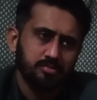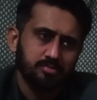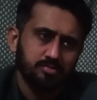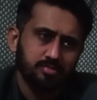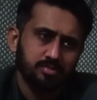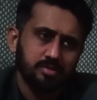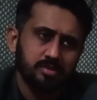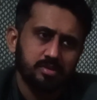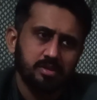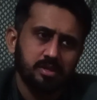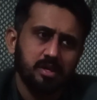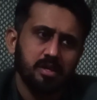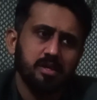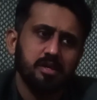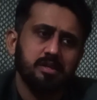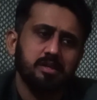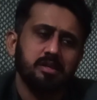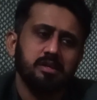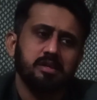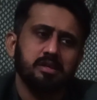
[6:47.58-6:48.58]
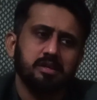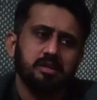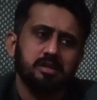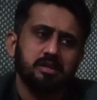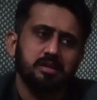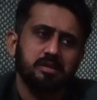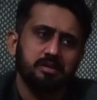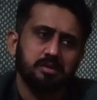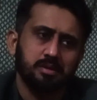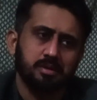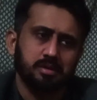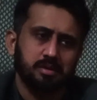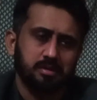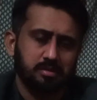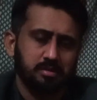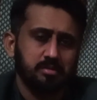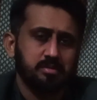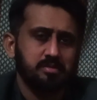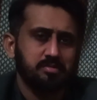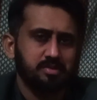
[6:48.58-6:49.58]
we can
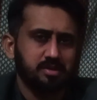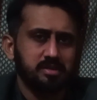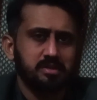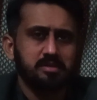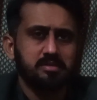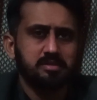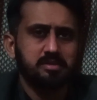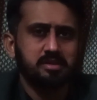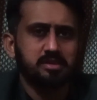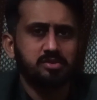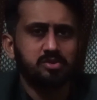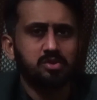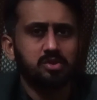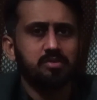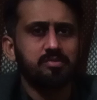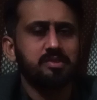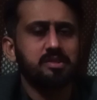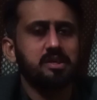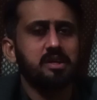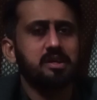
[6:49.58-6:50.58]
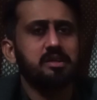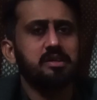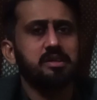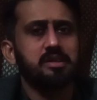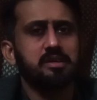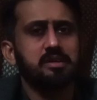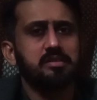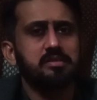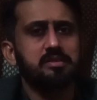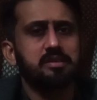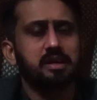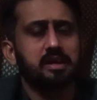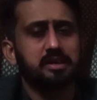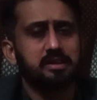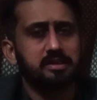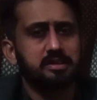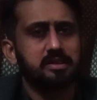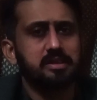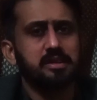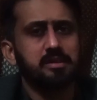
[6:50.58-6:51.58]
the further structure of the eye is
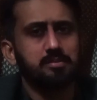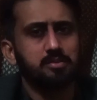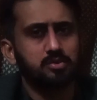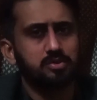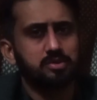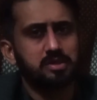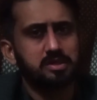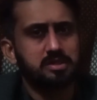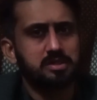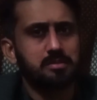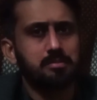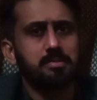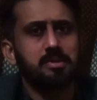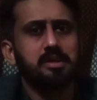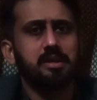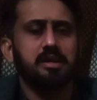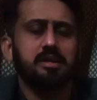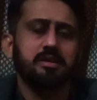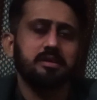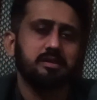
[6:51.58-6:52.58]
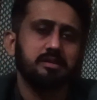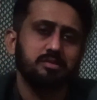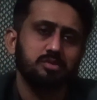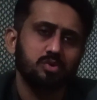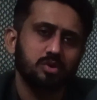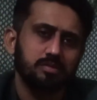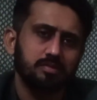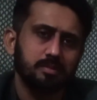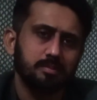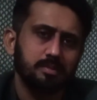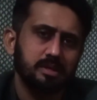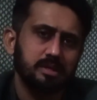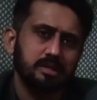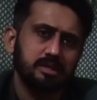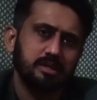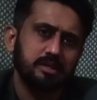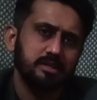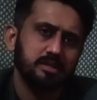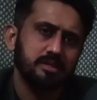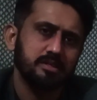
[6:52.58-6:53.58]
anterior and posterior chamber, and you are familiar,
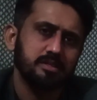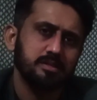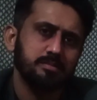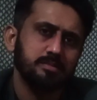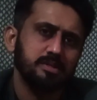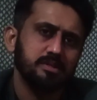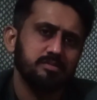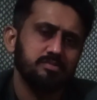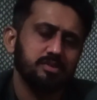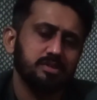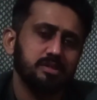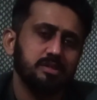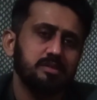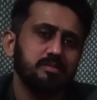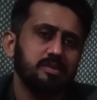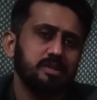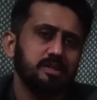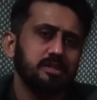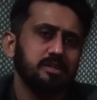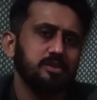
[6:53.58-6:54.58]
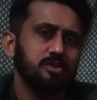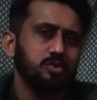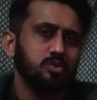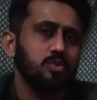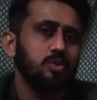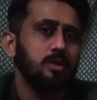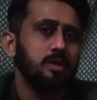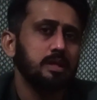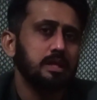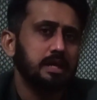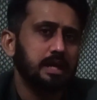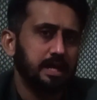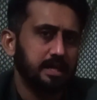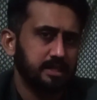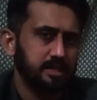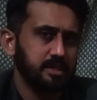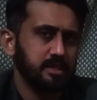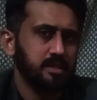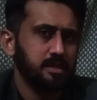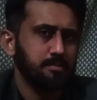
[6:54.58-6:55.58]
anterior chamber is further divided into
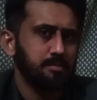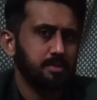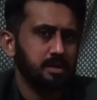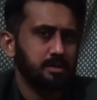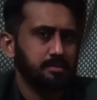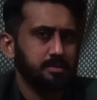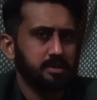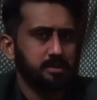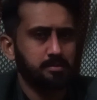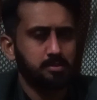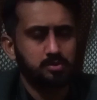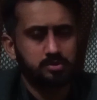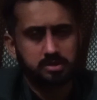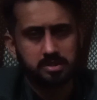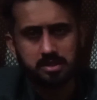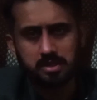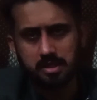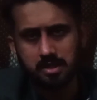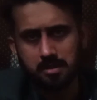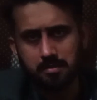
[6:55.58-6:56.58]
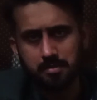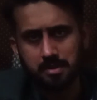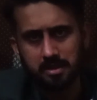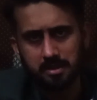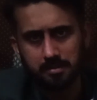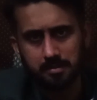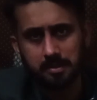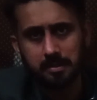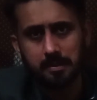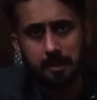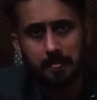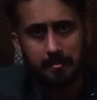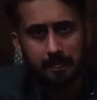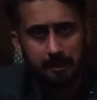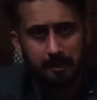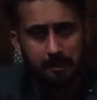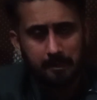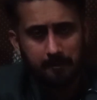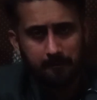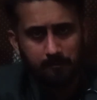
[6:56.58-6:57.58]
anterior compartment and posterior compartment.
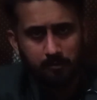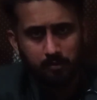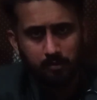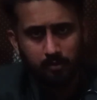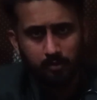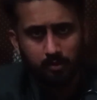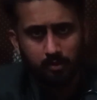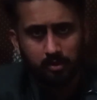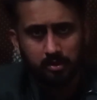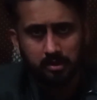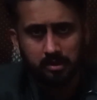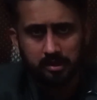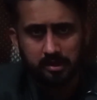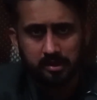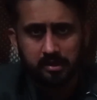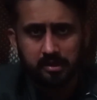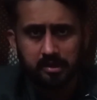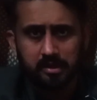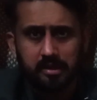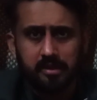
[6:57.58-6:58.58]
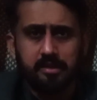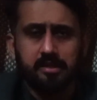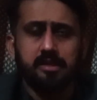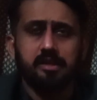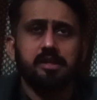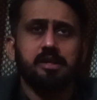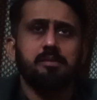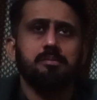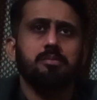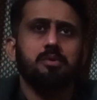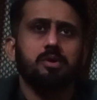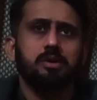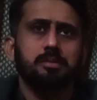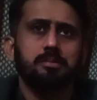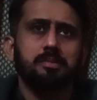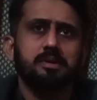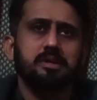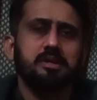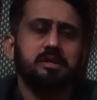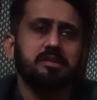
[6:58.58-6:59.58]
So in anterior
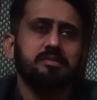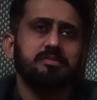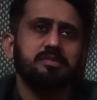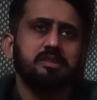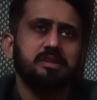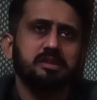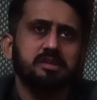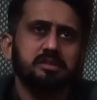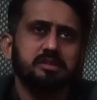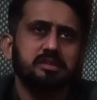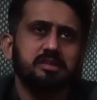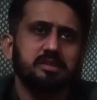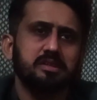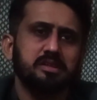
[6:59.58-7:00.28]
compartment, if there is